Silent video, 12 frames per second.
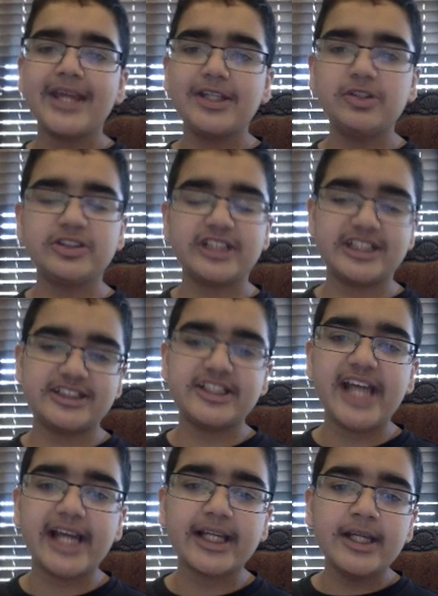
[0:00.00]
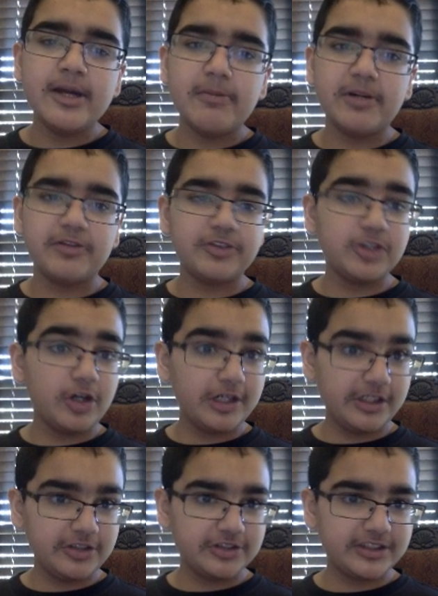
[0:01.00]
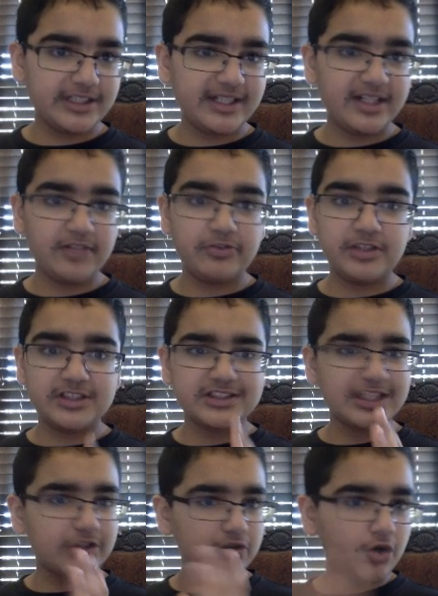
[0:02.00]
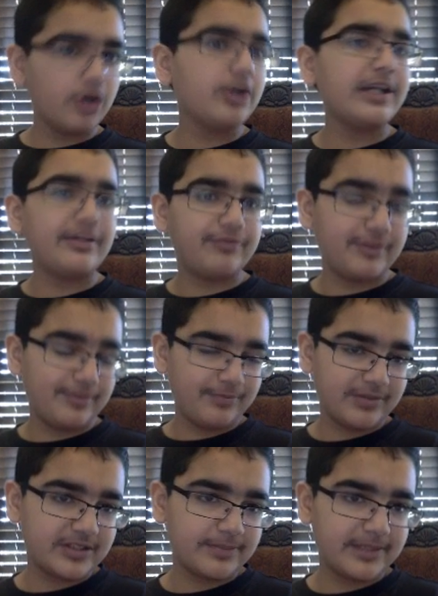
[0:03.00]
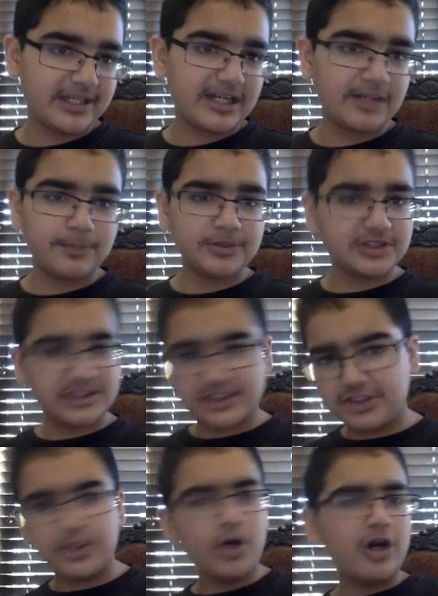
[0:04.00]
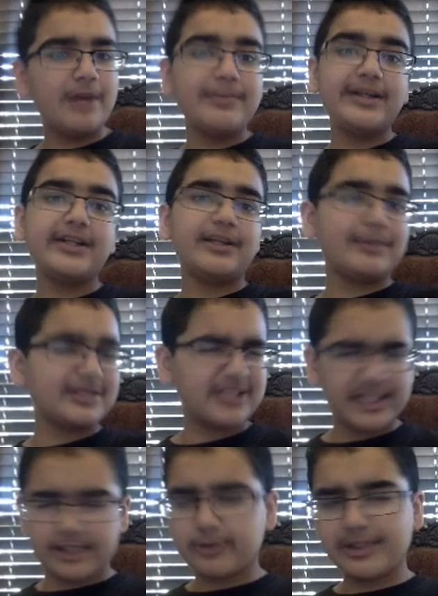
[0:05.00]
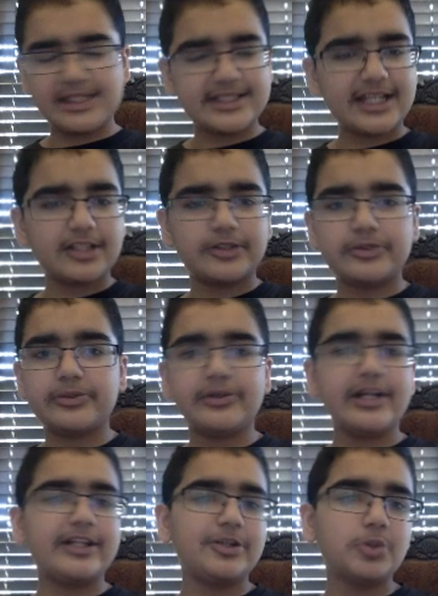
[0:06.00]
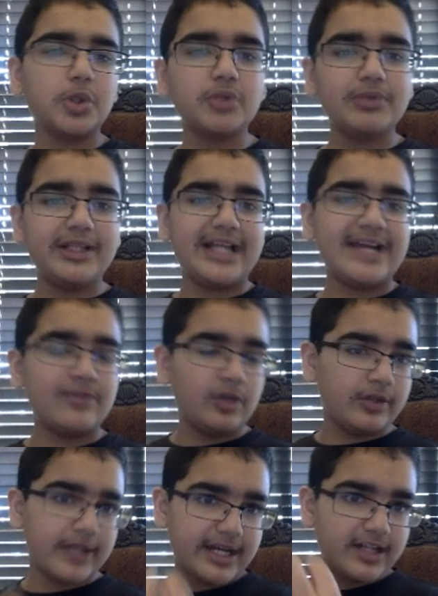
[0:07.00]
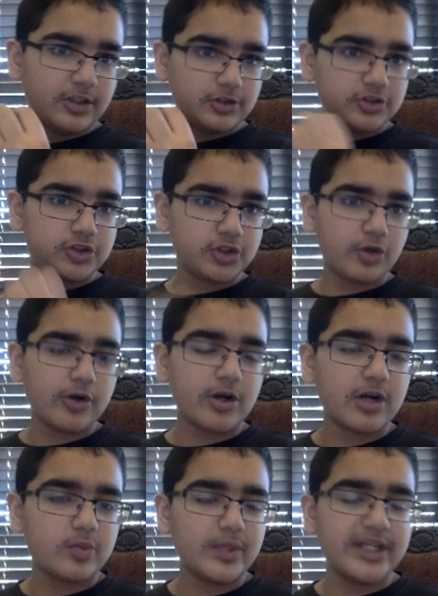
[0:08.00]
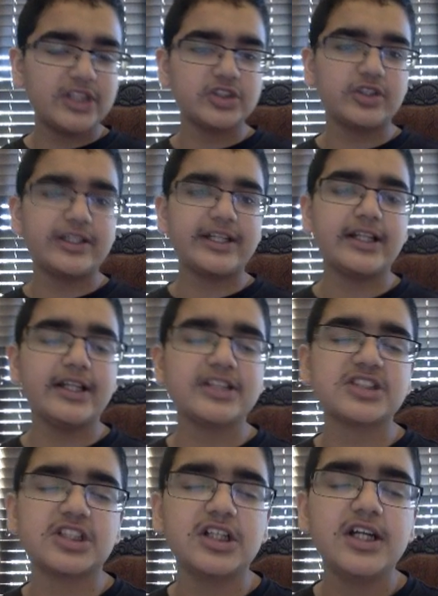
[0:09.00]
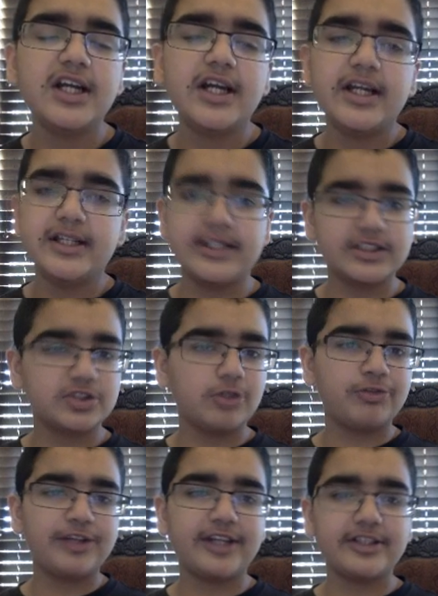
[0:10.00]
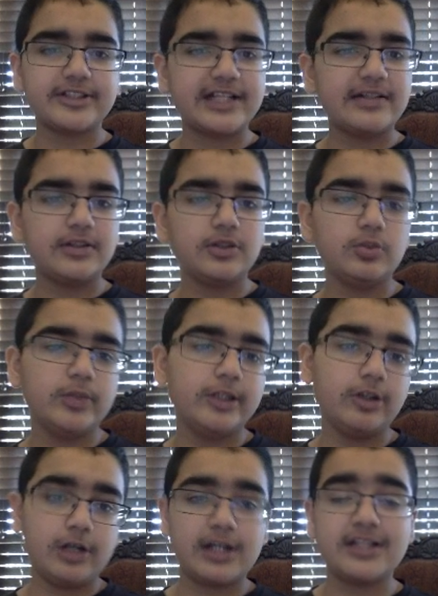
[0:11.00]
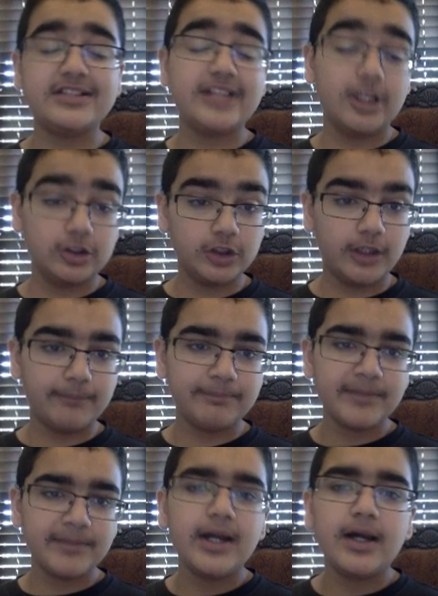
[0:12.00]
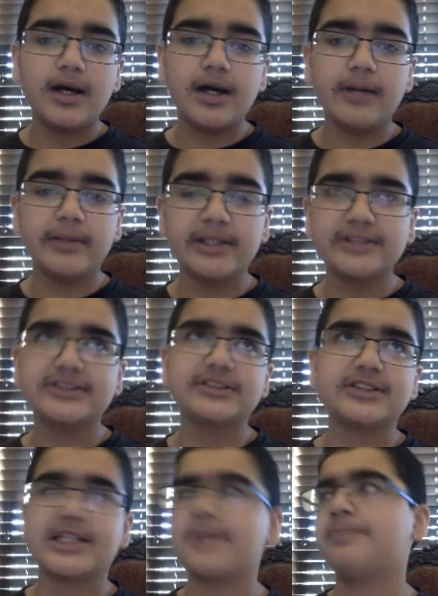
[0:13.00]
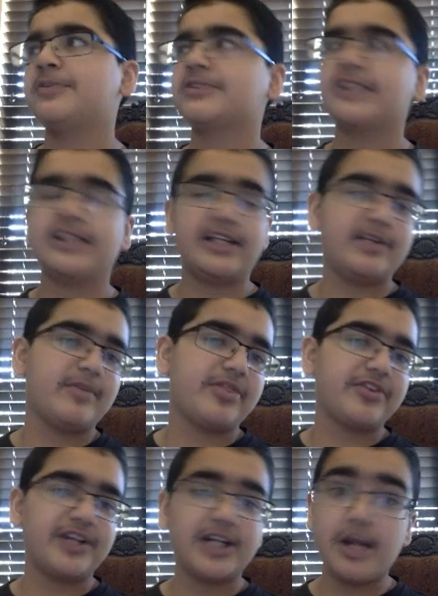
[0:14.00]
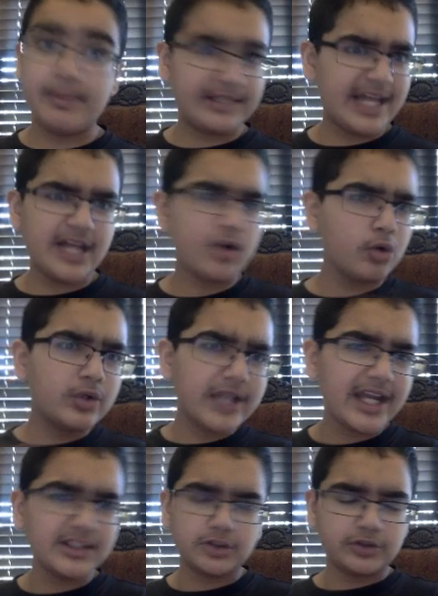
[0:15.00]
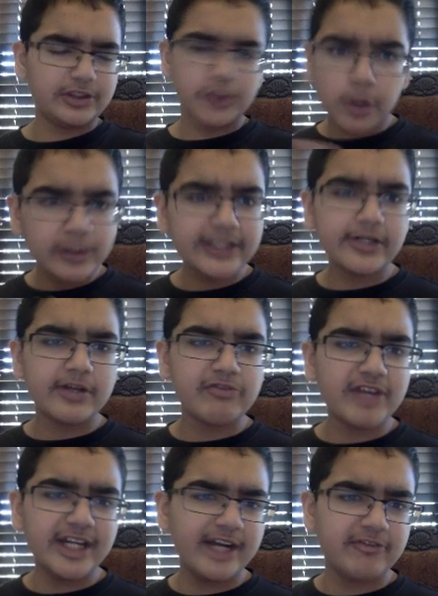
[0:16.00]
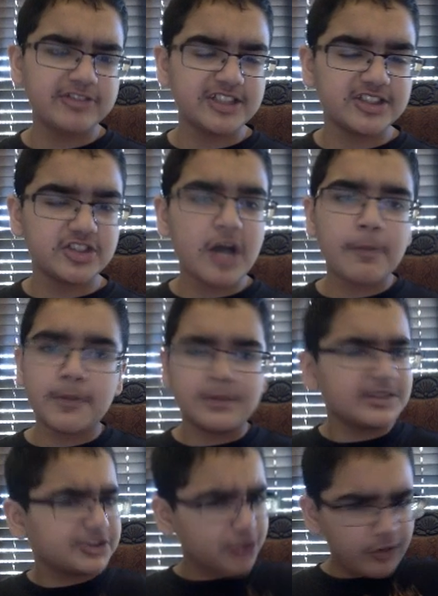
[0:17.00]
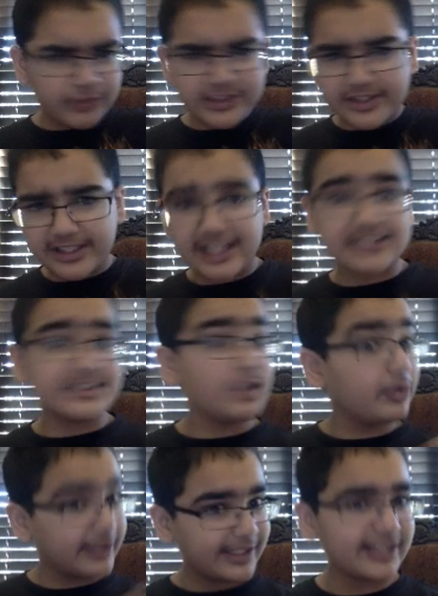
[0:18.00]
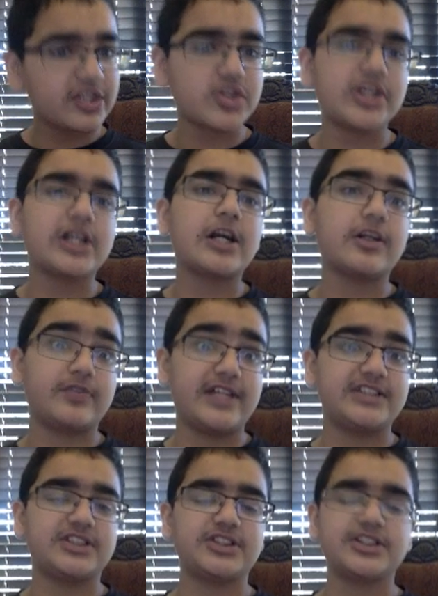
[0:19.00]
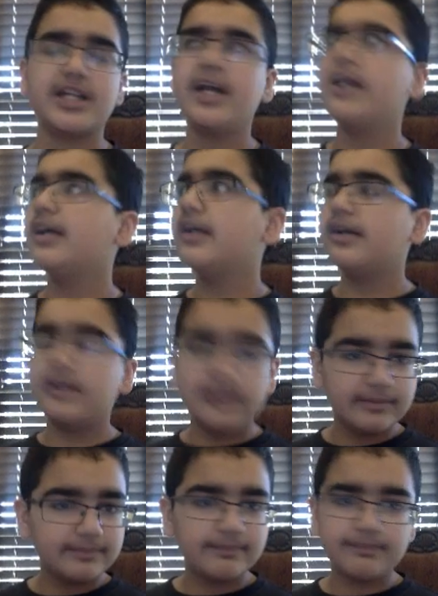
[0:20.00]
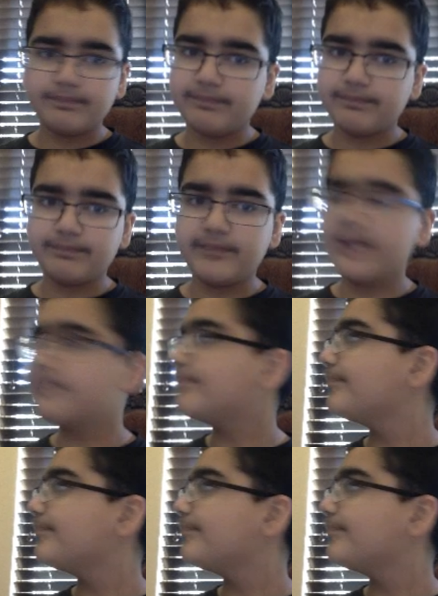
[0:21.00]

using this deck. But if you know how to use it, and if you just ignore if there's a big counter push and just go immediately, because you can quickly cycle through and you won't really have that shorter advantage on that elixir, then just go for the other tower, you'll win or at least get a draw. Unless it's like a push that'll get him a 3 crown. But then, who cares? You don't need to defend it if it's unstoppable. Just go for the 3 crown and see who can get the 3 crown the fastest. Yep.